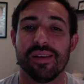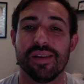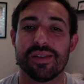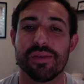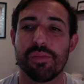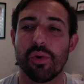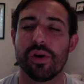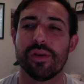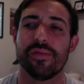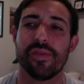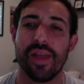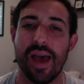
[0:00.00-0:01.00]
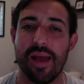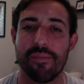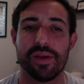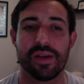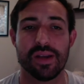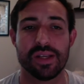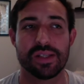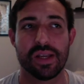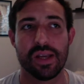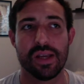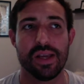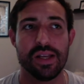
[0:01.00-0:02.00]
It's important for that because
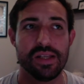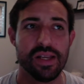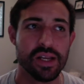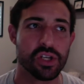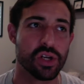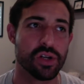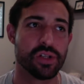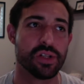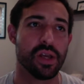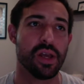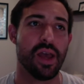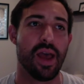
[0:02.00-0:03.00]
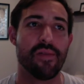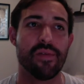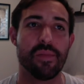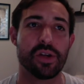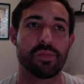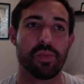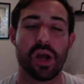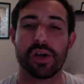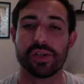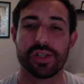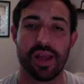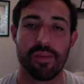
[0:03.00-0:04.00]
teachers have a much broader
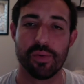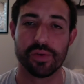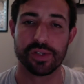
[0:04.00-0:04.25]
sample